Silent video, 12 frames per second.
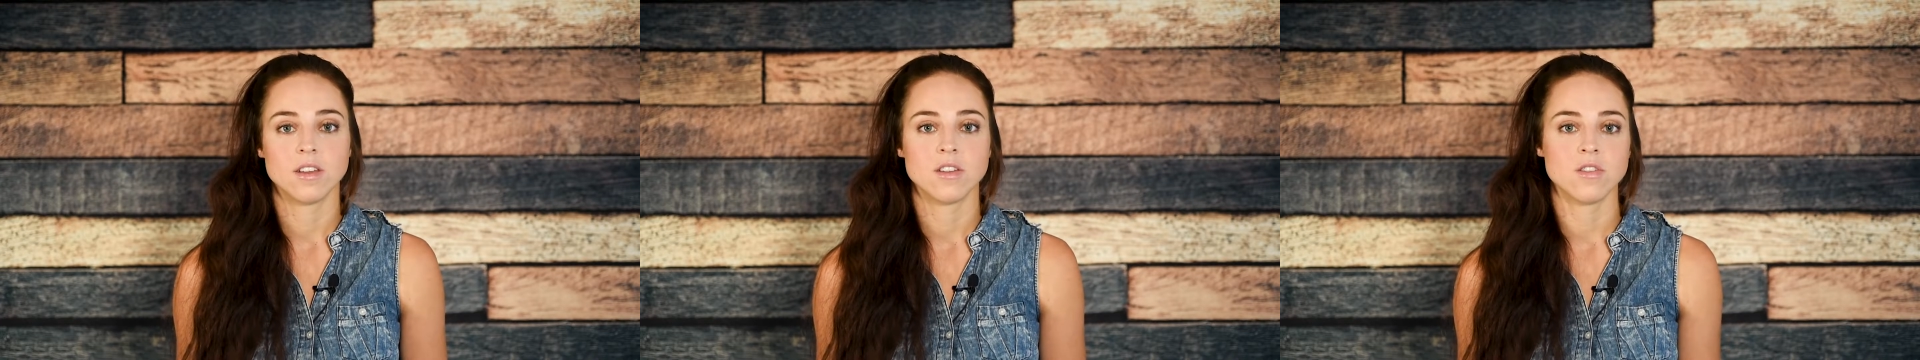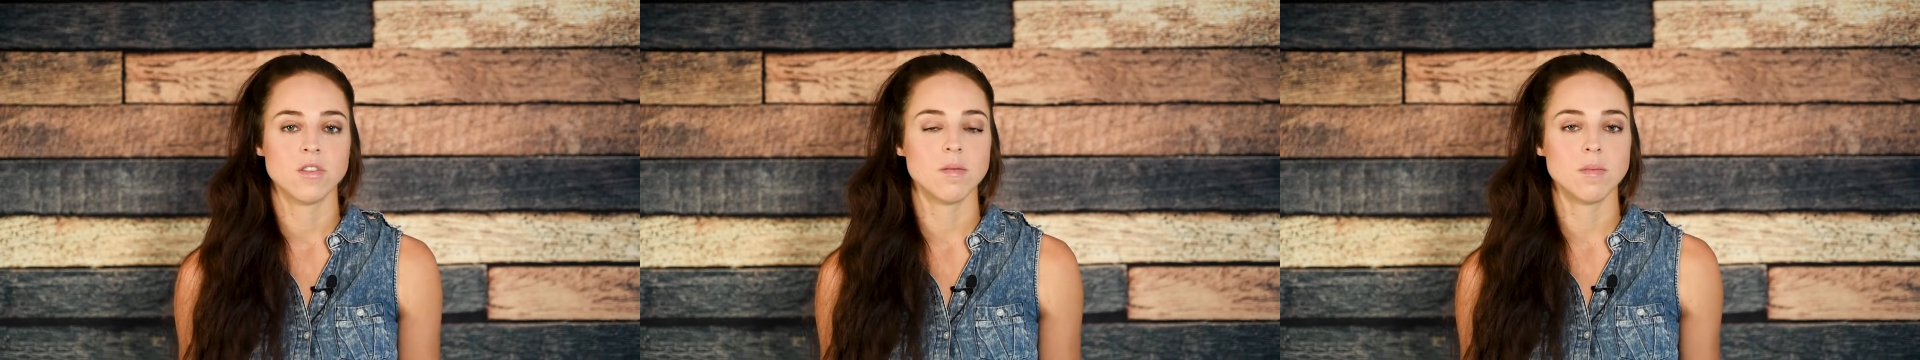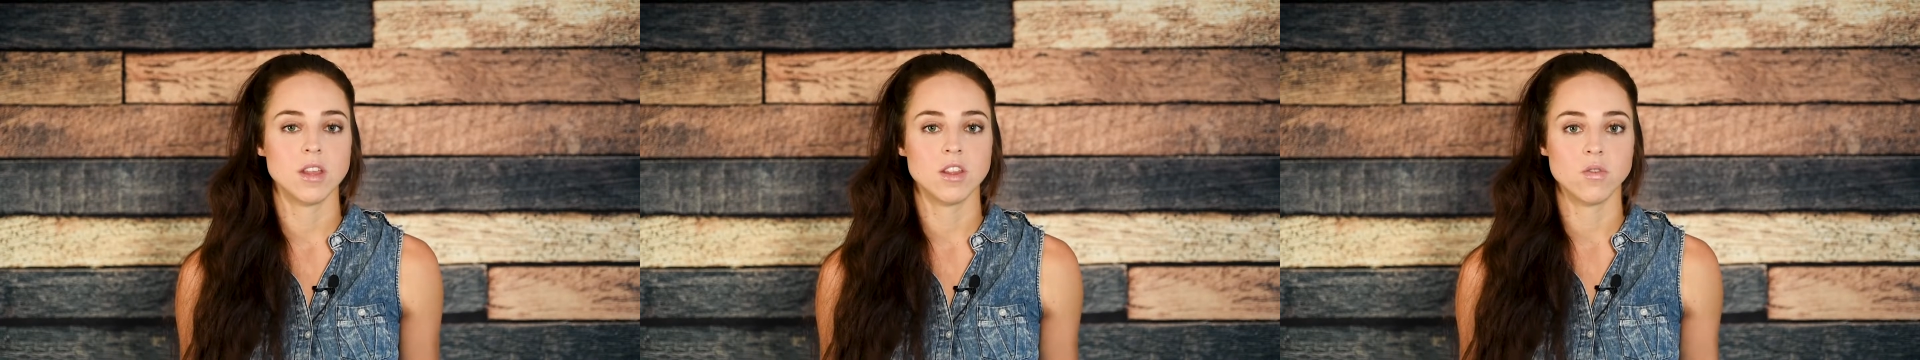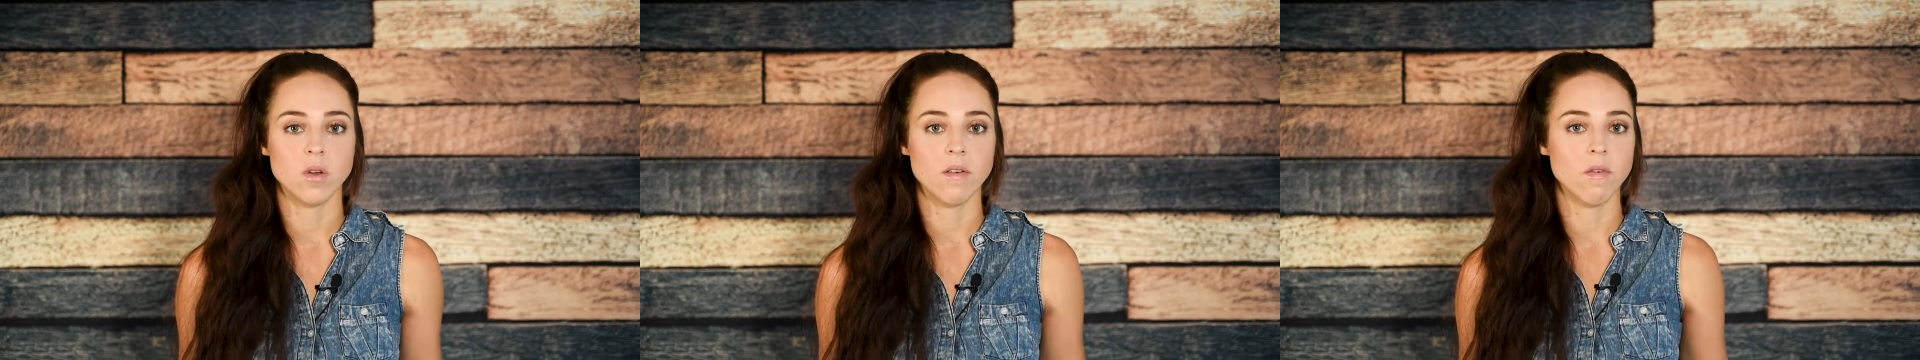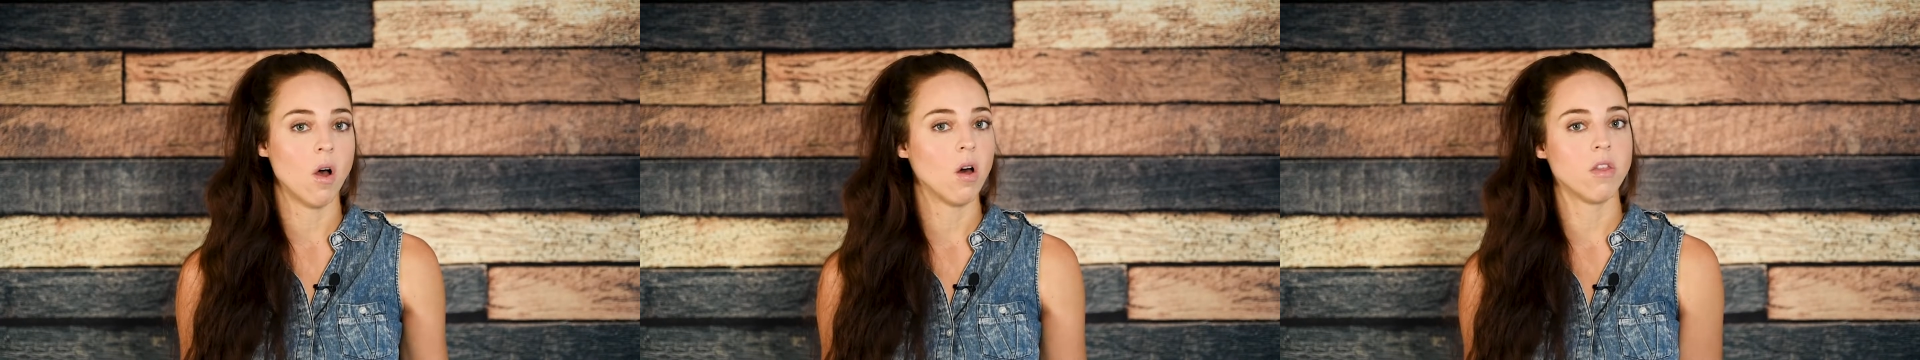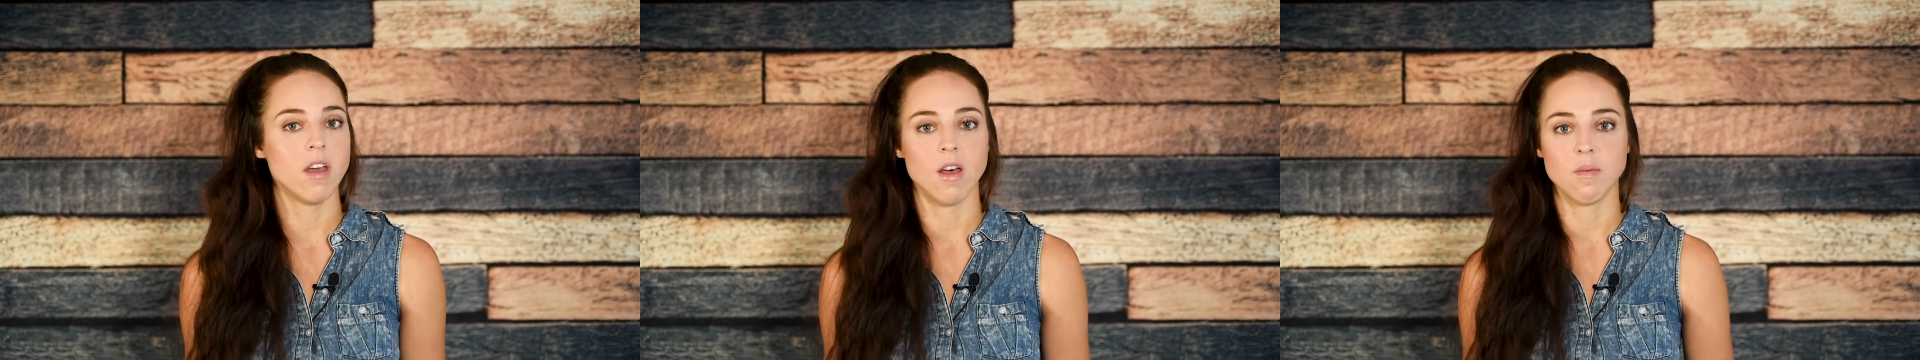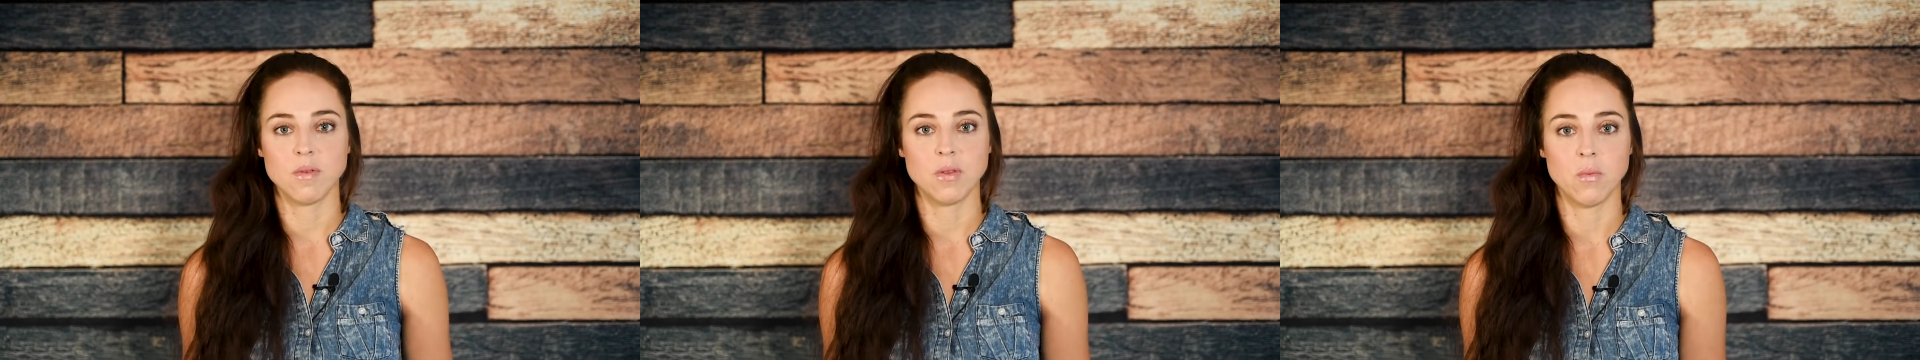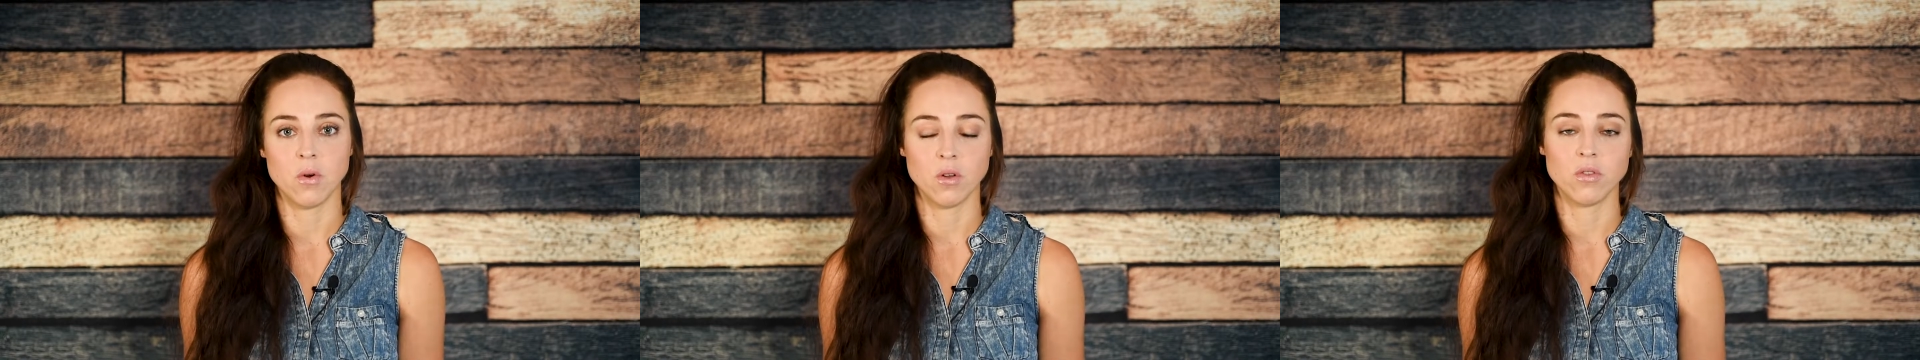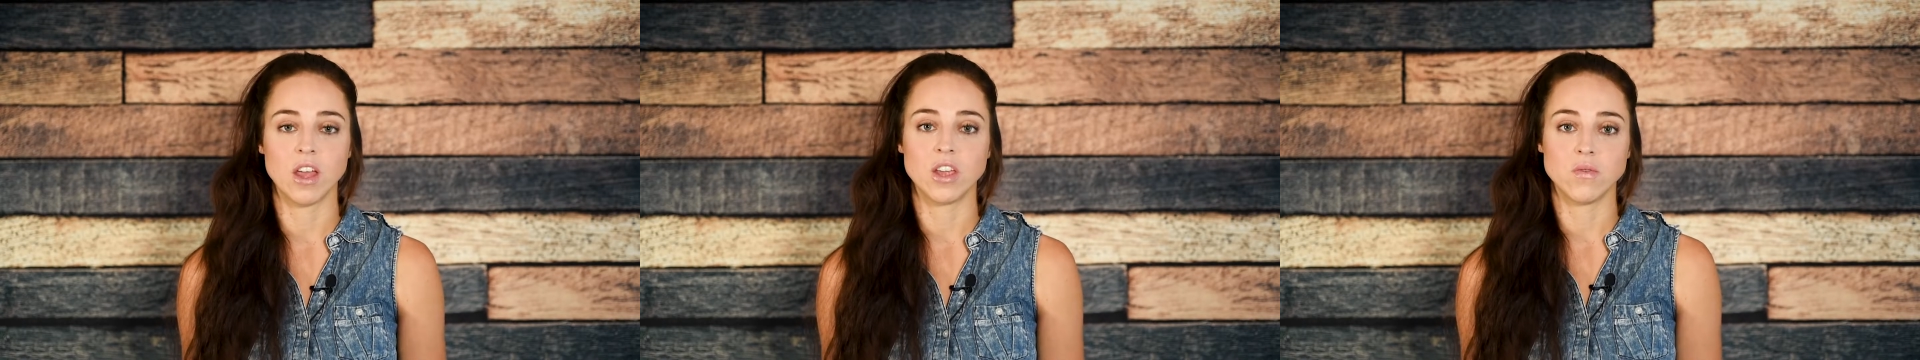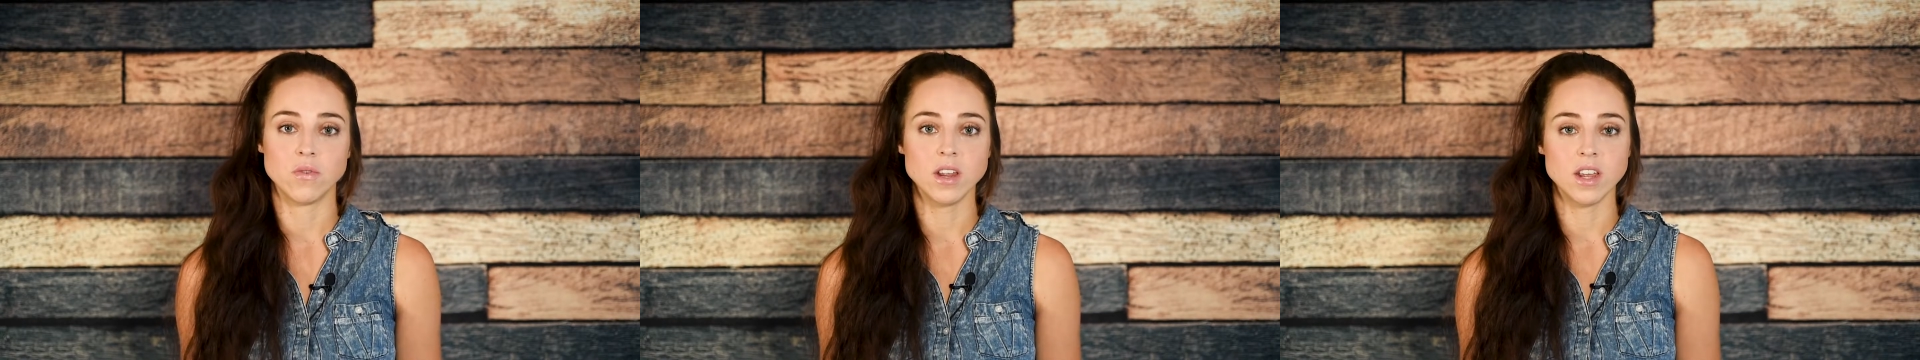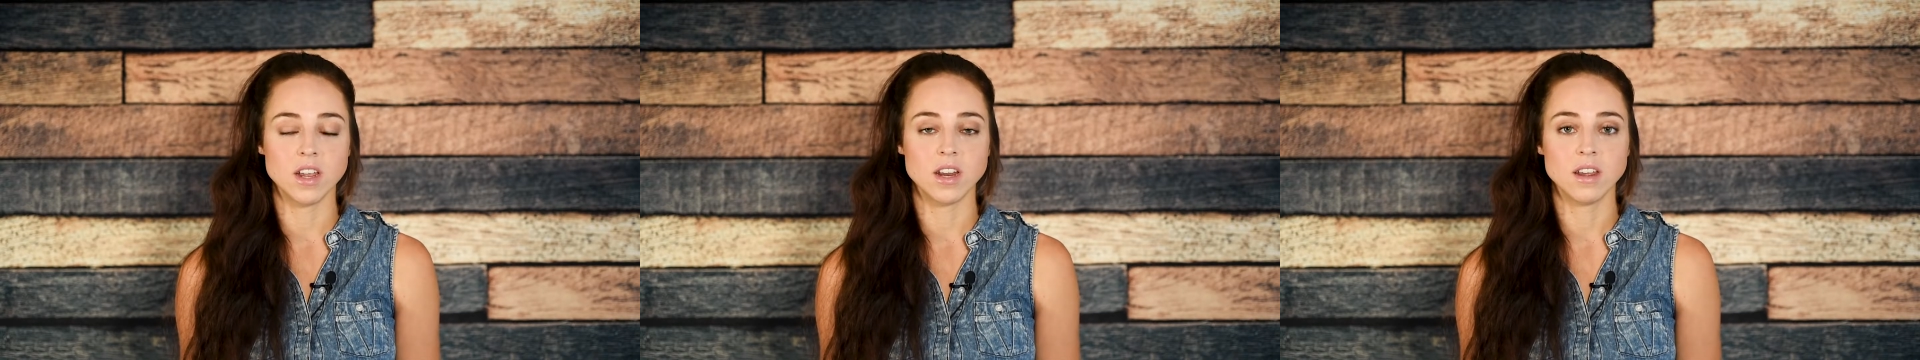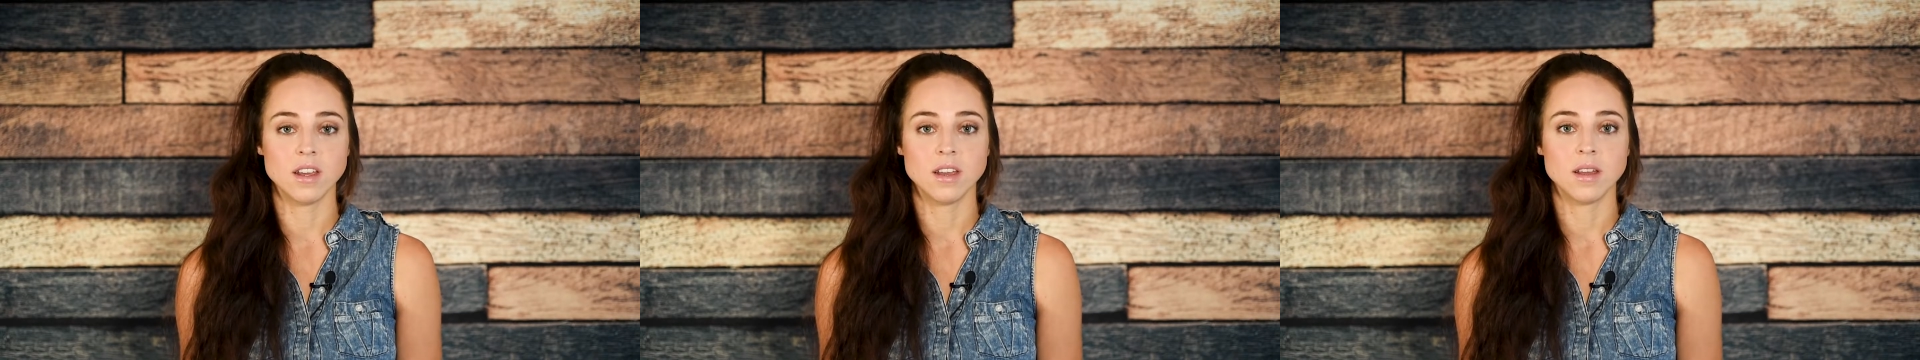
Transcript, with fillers: So that means you have all the help in the world that you need